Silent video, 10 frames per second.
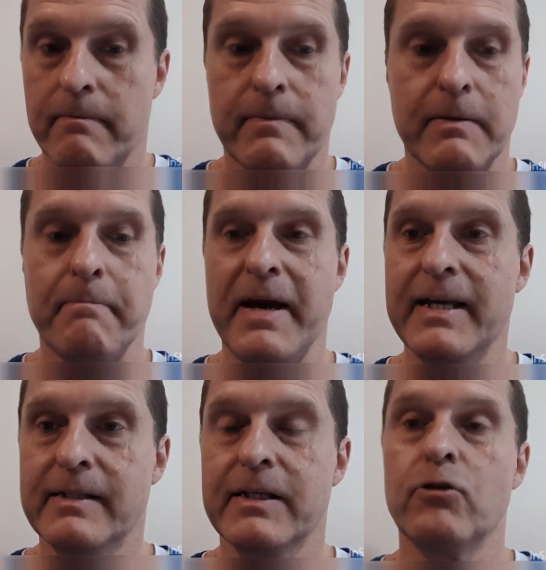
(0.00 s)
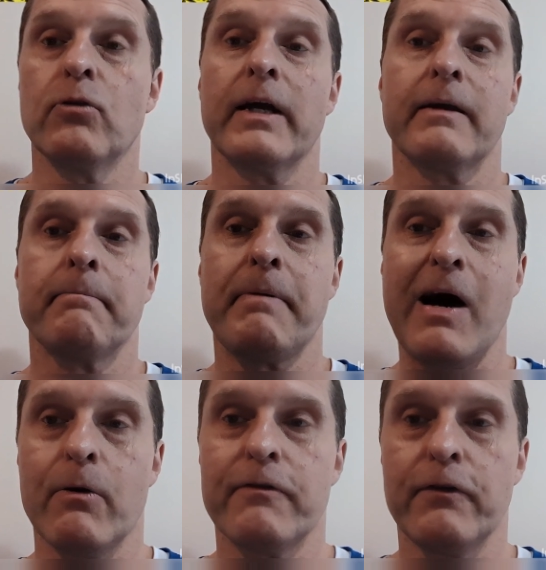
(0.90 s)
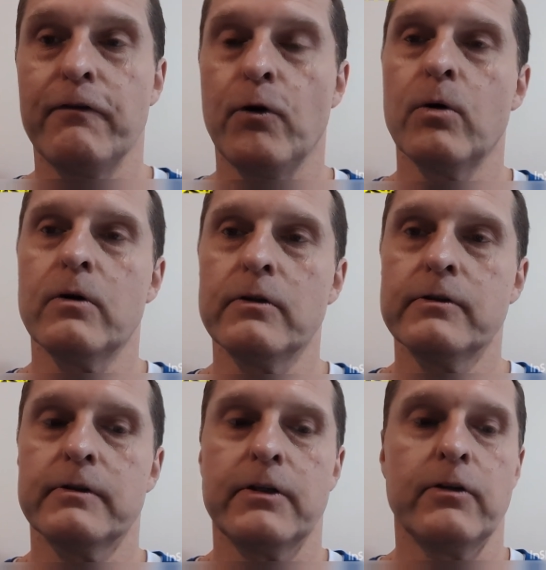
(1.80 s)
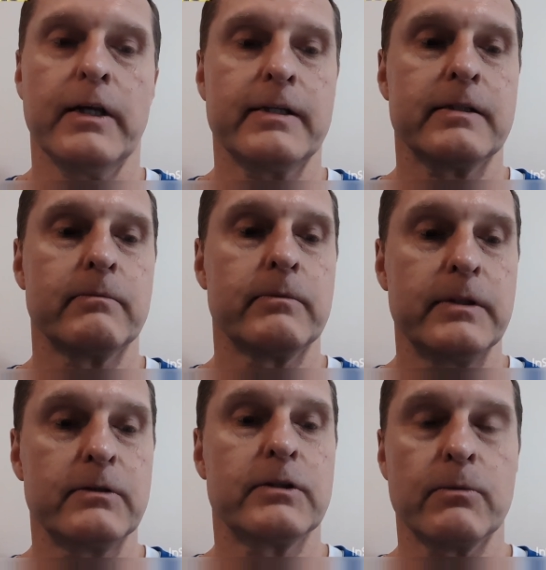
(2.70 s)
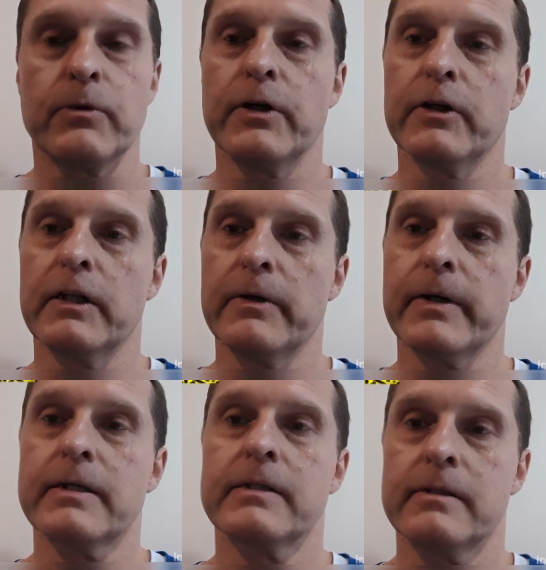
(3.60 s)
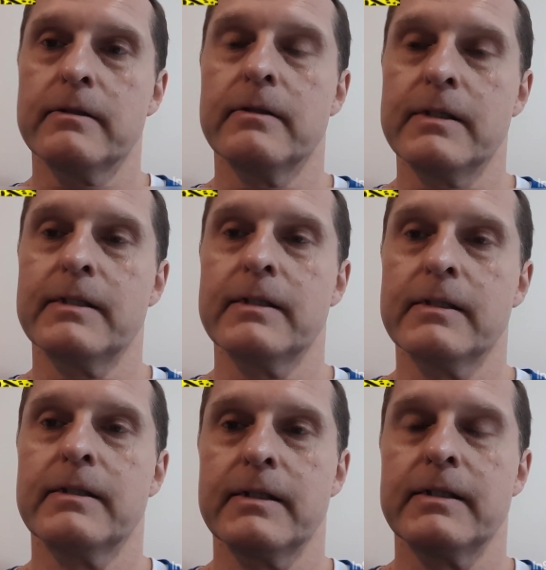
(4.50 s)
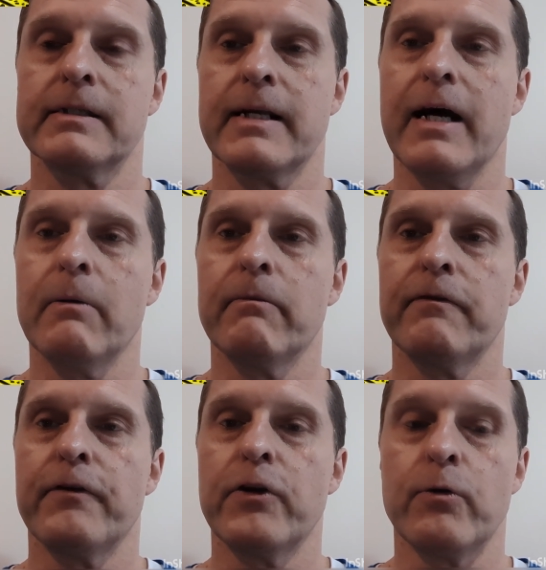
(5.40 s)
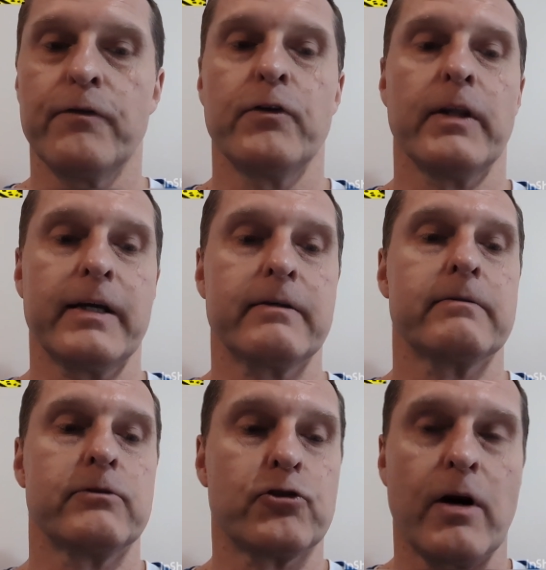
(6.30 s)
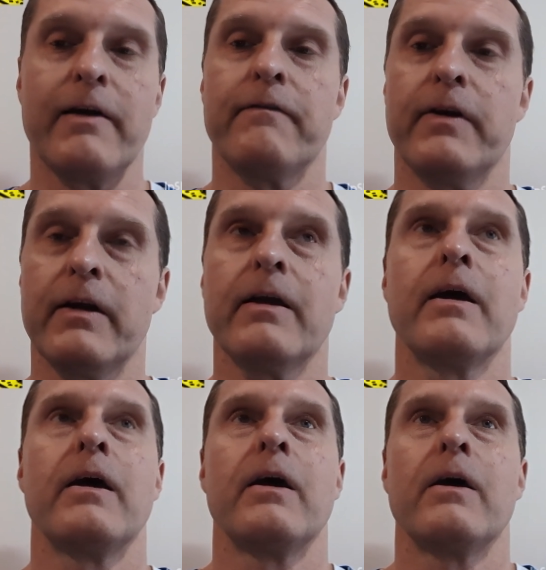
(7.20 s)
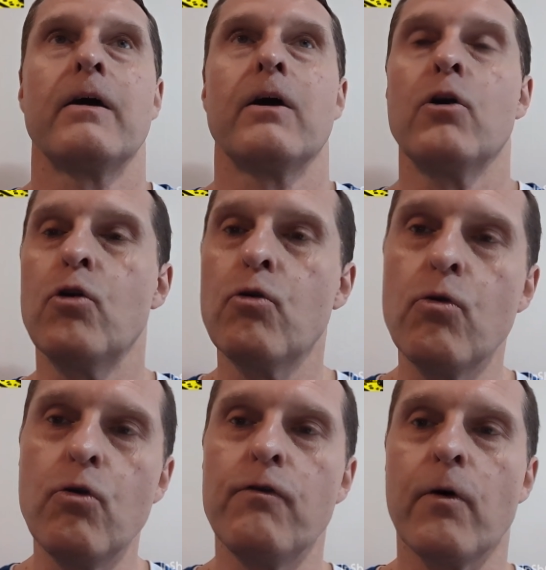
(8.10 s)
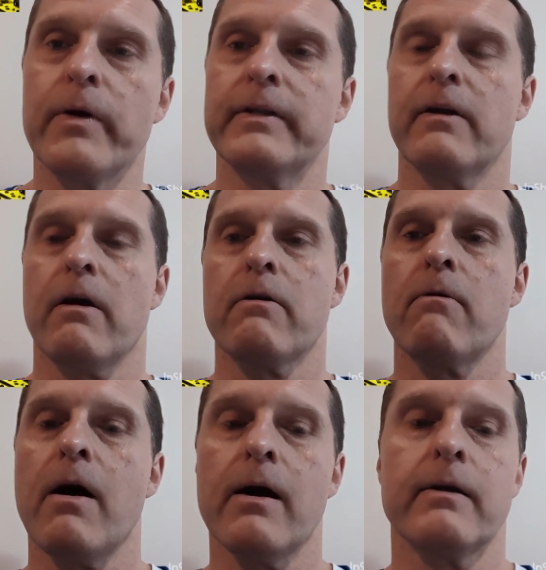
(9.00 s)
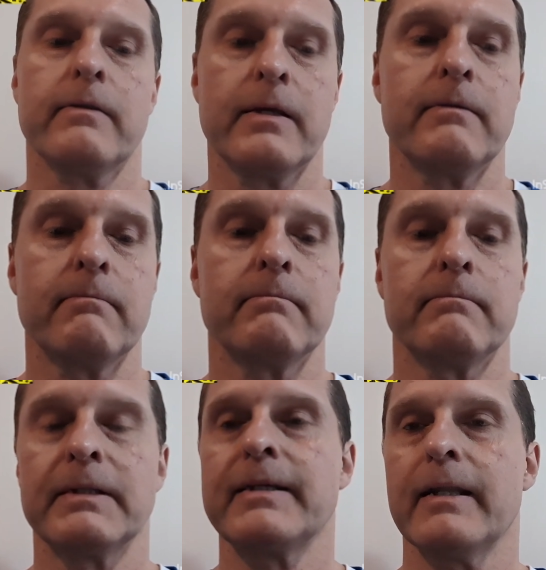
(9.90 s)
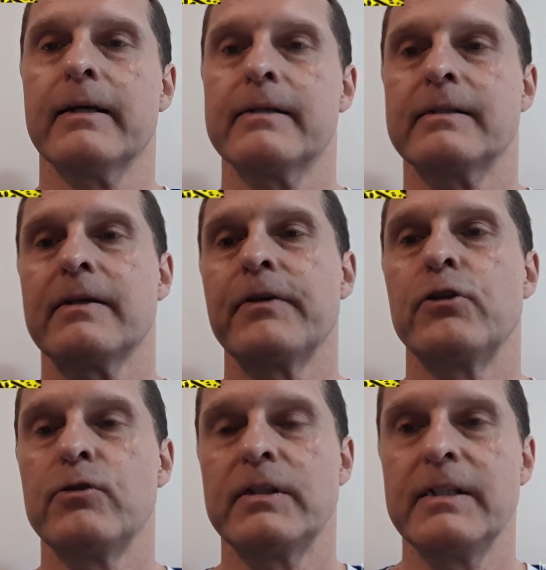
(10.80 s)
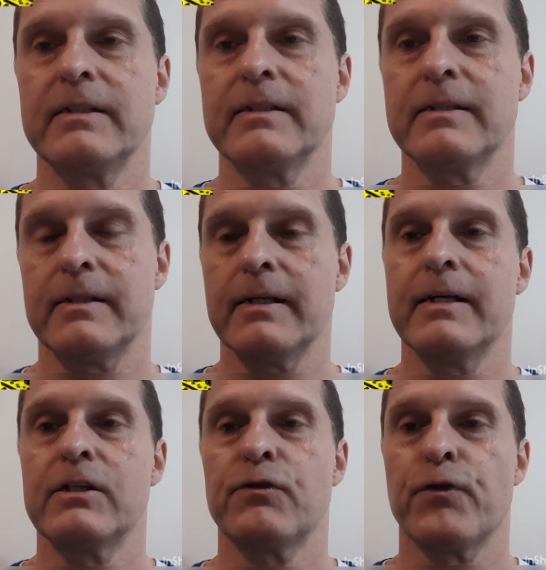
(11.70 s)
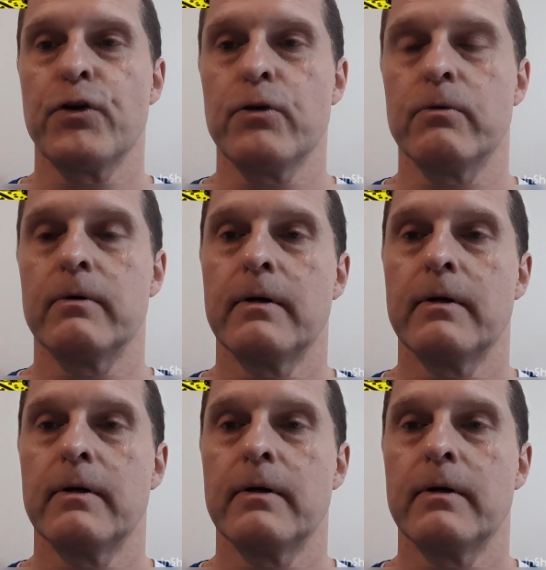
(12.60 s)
the bass and you like powerful vocals and you like some really good lyrics, this is an album for you. If you like driving, groove-oriented hard rock, then Metallica 72 Seasons is for you.